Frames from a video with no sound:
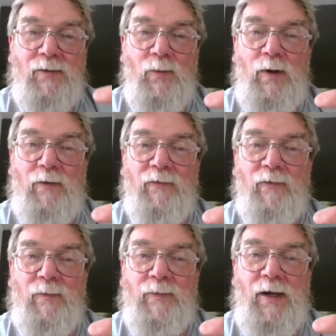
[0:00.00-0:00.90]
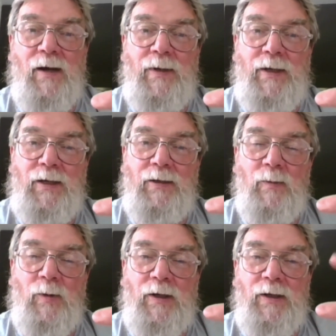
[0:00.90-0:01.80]
went from dominating the
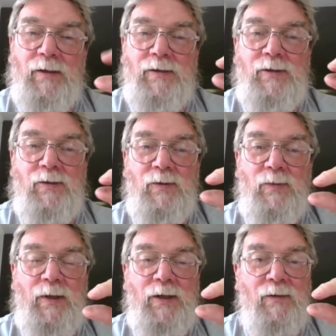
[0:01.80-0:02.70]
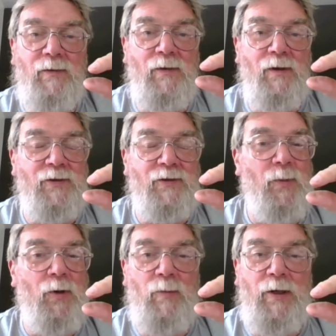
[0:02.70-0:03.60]
market to being a
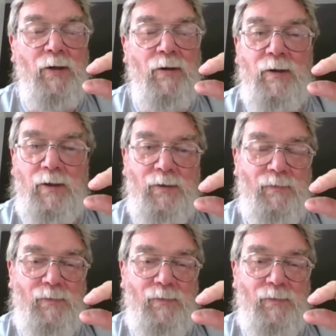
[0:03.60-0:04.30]
small minority